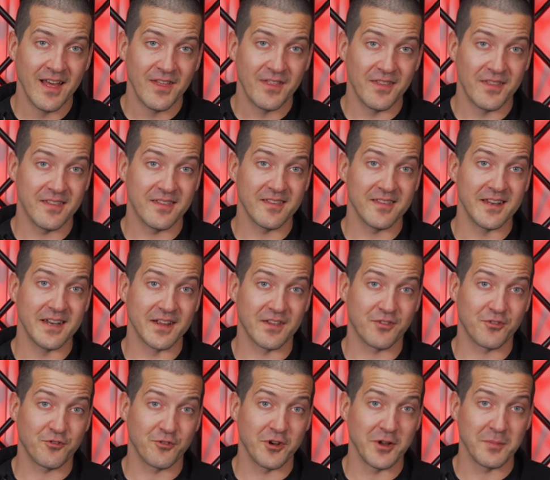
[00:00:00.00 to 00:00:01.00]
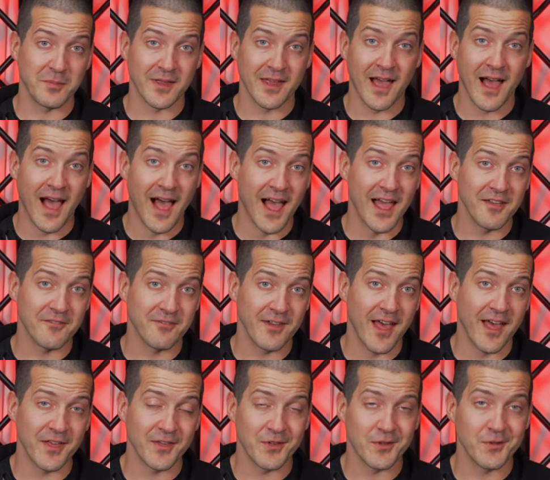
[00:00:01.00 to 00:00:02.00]
This is an extremely high
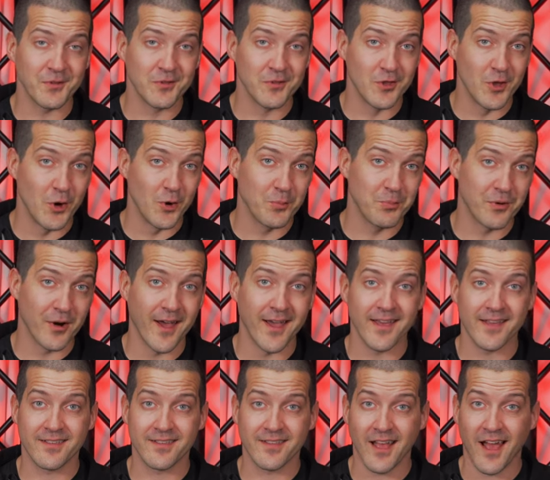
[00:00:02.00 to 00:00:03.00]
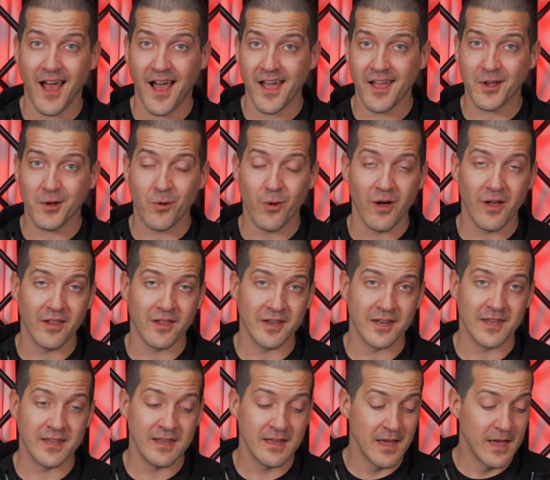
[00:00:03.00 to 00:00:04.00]
value, low price, high
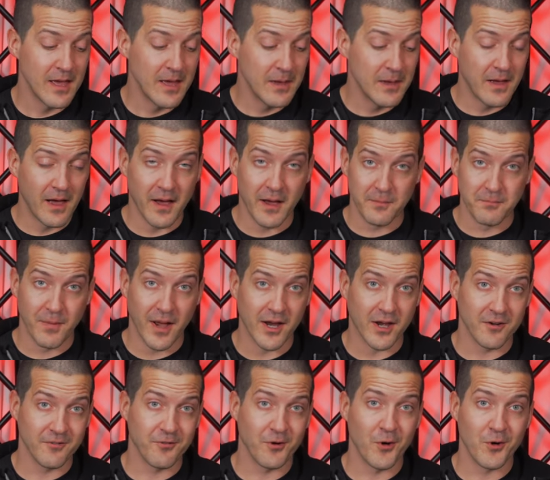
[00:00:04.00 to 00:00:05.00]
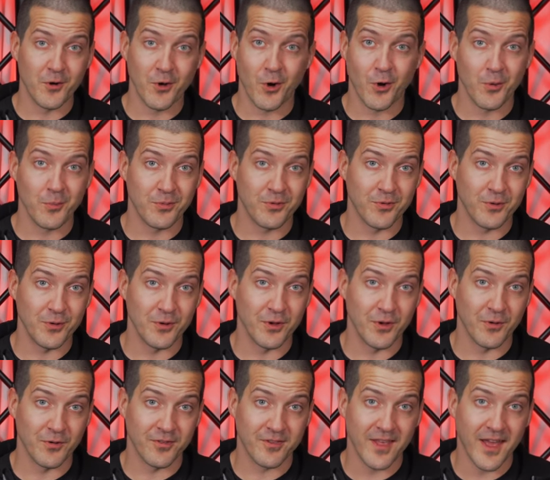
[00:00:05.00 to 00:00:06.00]
quality microphone home
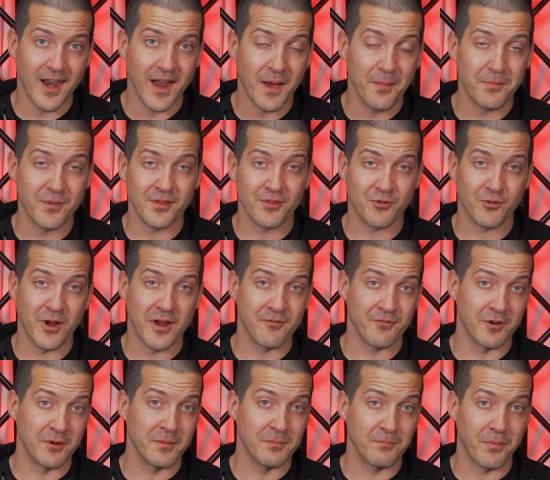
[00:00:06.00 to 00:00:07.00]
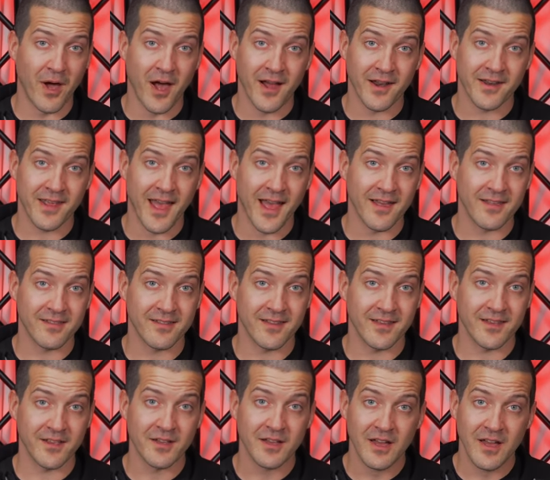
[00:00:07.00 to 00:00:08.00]
studio setup. It's great for
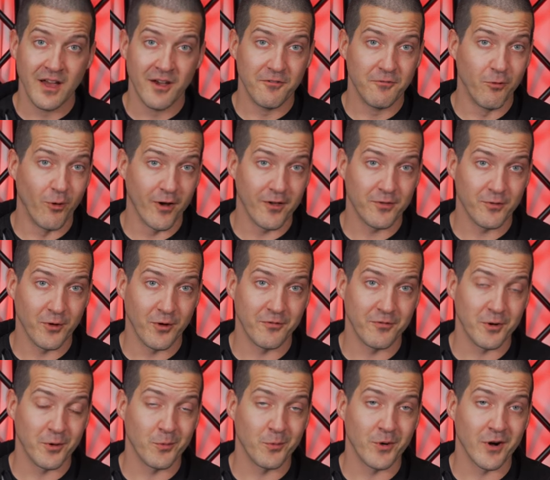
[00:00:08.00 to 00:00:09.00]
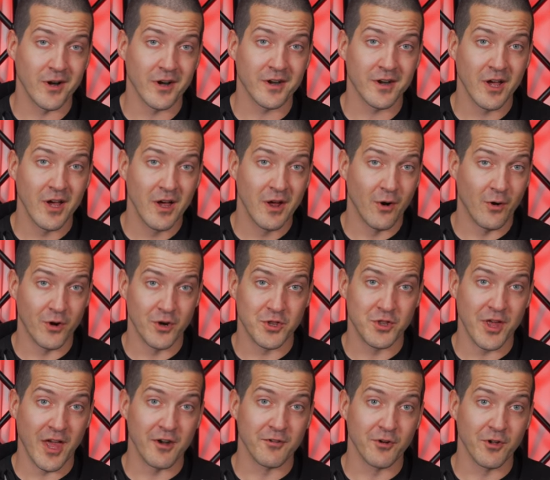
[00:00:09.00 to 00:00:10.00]
podcasting, voiceover work, or
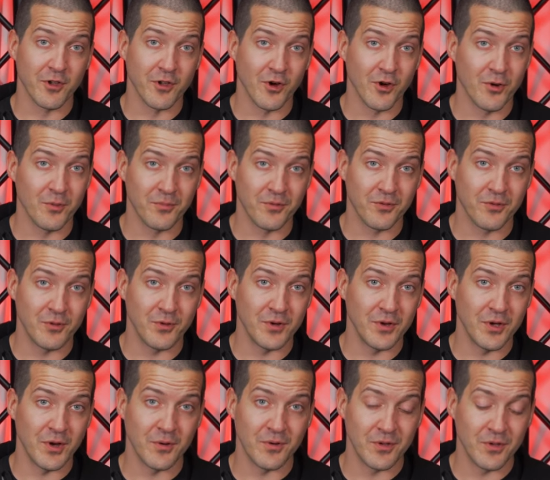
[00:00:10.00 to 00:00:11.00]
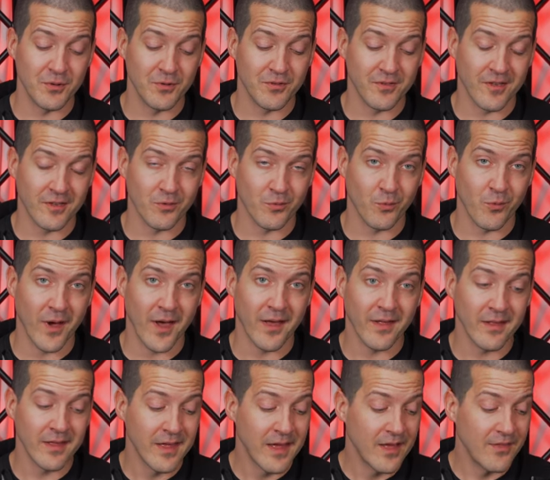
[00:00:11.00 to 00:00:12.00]
general home studio use as
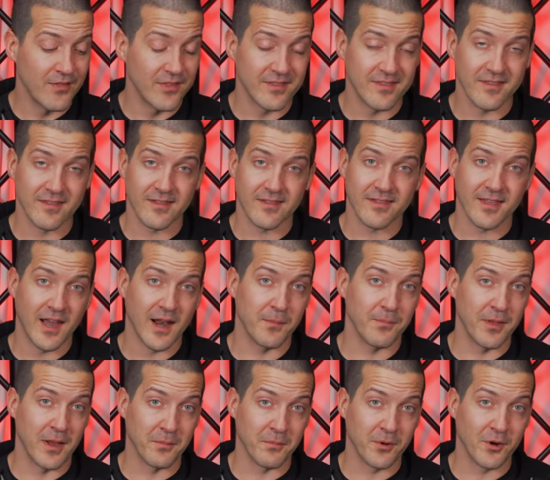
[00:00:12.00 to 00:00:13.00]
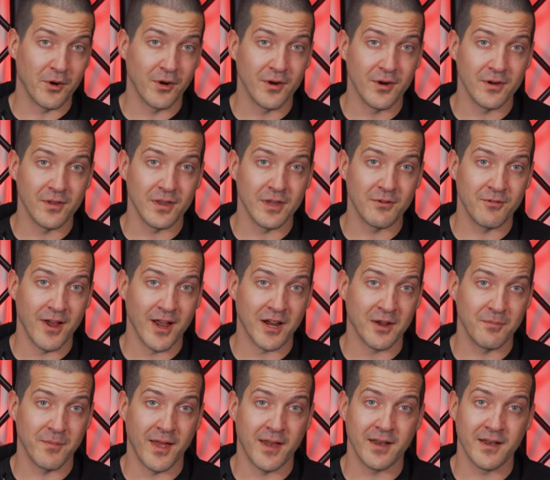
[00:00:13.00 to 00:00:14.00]
well. This is a setup that I'm currently
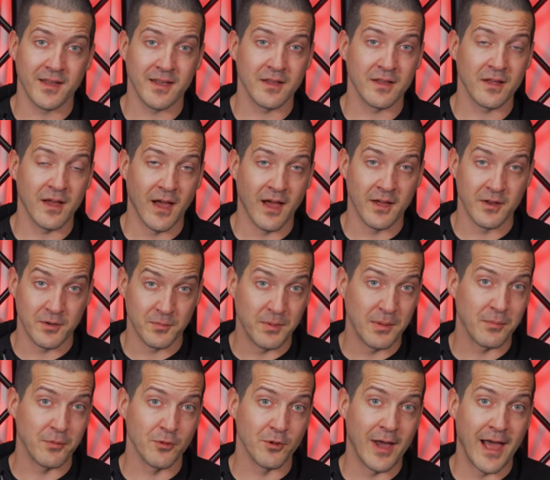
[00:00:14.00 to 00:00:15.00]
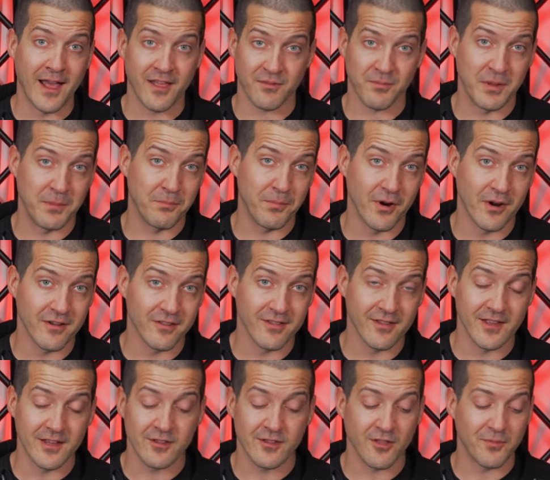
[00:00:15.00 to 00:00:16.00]
recommending to people who ask me
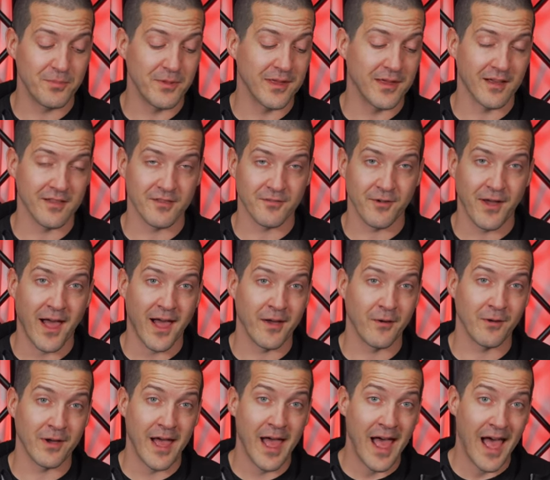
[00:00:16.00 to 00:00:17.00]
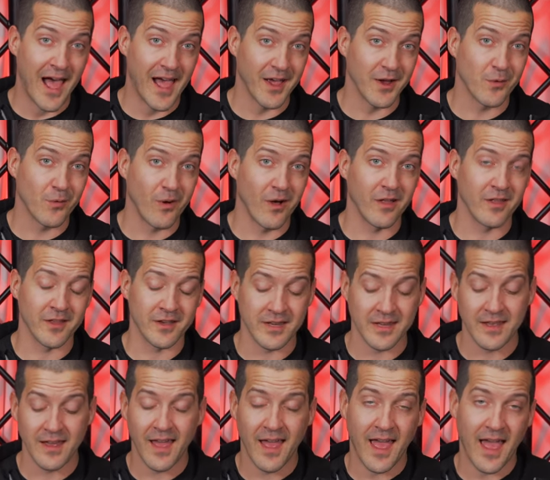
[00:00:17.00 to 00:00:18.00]
personally, just because of how high
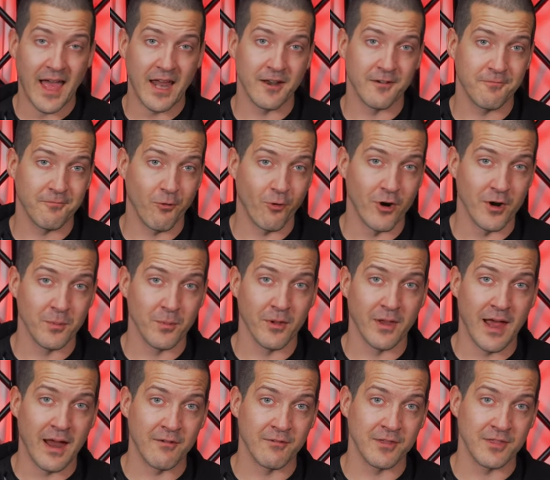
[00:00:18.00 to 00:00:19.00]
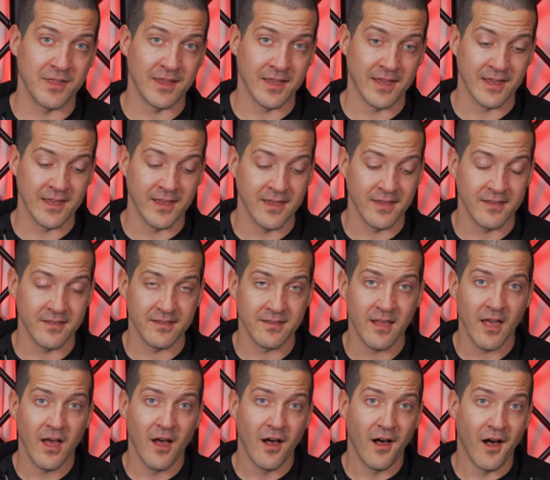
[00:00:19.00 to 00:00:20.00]
quality and affordable everything is.
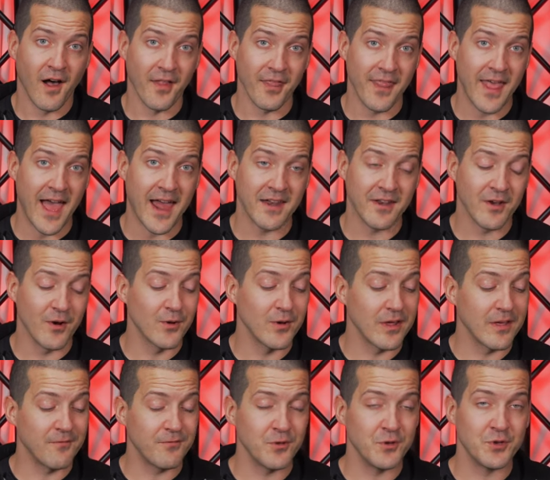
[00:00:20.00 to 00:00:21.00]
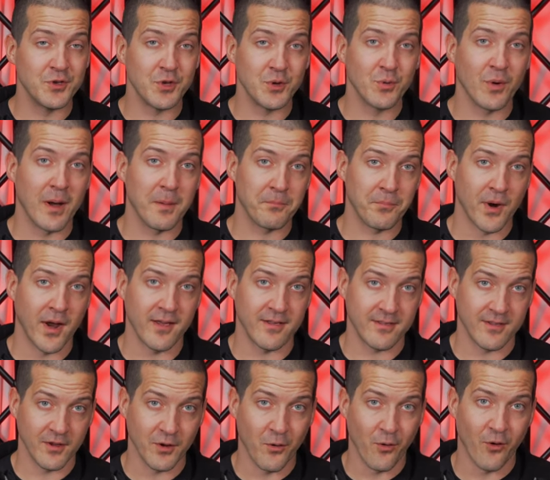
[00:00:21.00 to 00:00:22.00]
On that note, if you do want
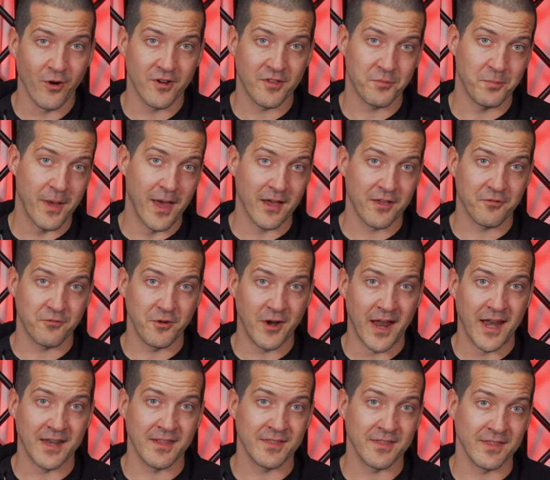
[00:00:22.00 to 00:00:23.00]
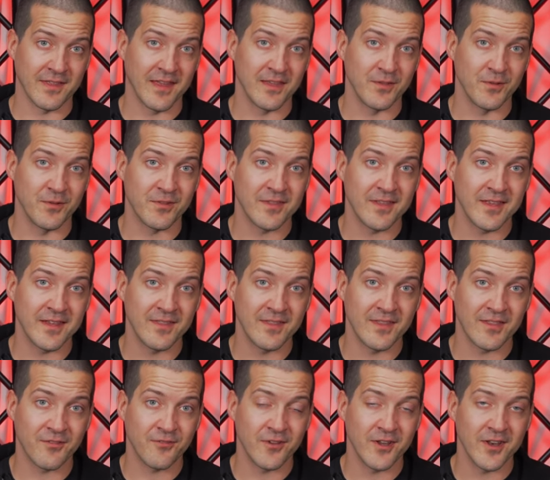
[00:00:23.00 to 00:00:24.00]
pricing or specs for anything that you see in
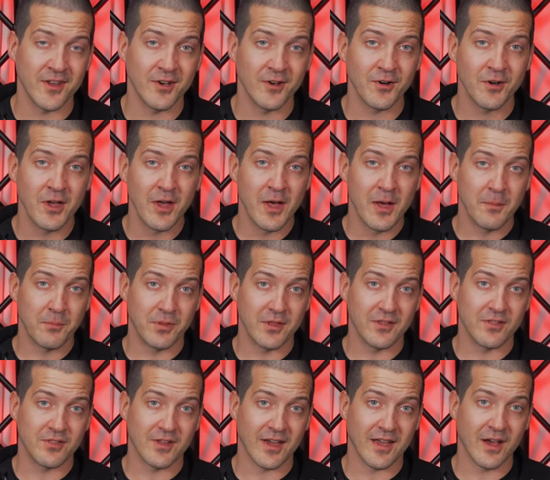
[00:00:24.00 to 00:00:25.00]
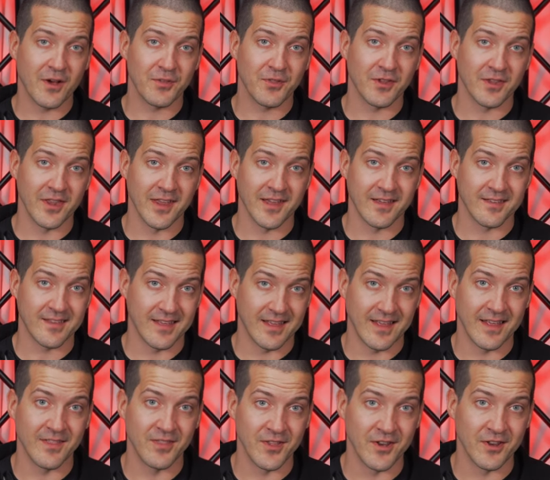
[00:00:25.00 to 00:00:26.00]
this video, please check out the links
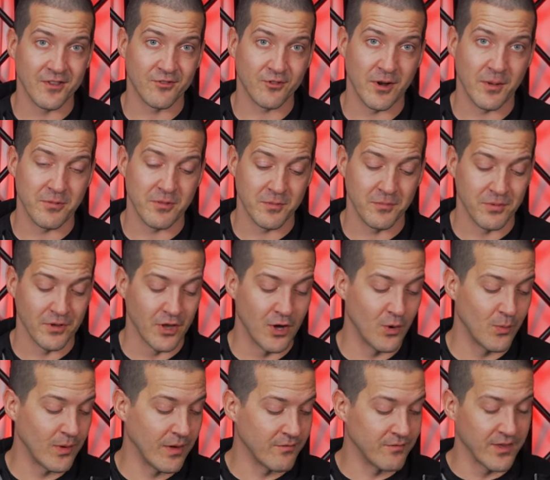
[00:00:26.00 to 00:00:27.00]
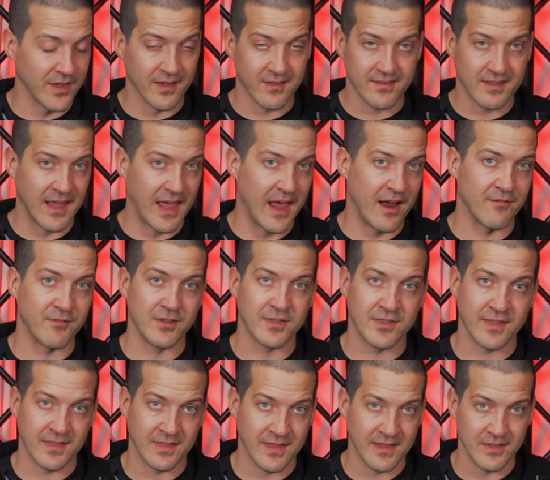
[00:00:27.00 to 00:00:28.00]
in the description below. We have links to
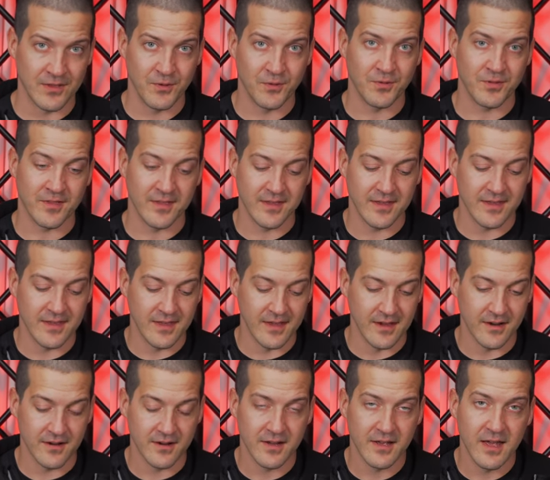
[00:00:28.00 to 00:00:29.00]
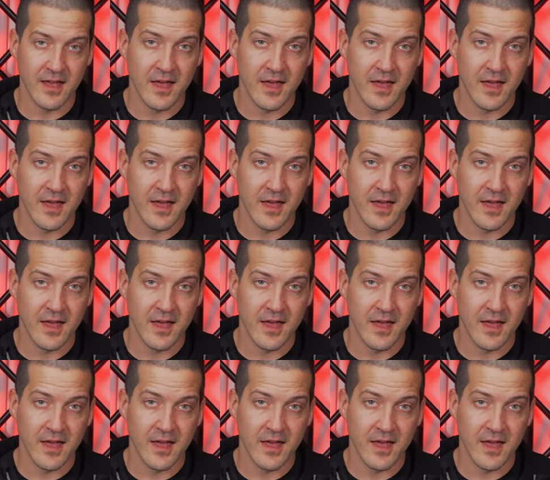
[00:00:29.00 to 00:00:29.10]
everything that you see here.